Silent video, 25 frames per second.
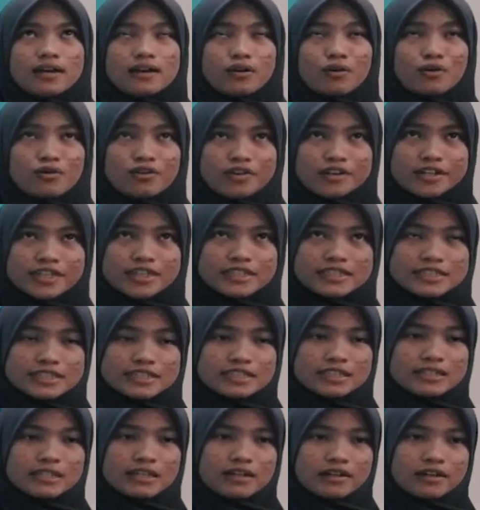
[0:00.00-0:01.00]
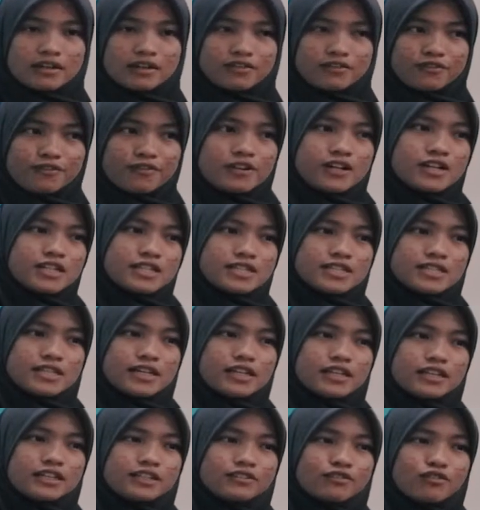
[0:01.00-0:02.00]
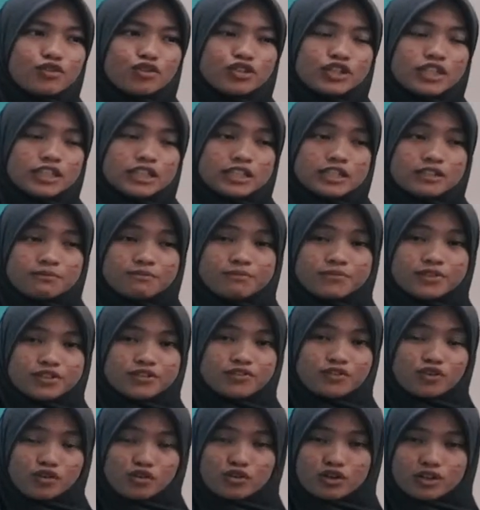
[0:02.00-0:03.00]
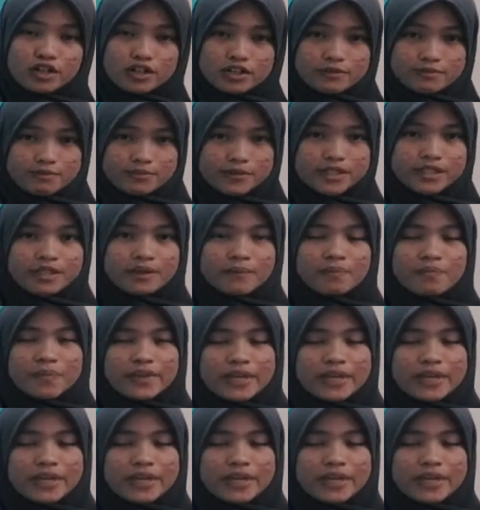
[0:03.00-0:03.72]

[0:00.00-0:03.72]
oriented fast and rotated brief ORB,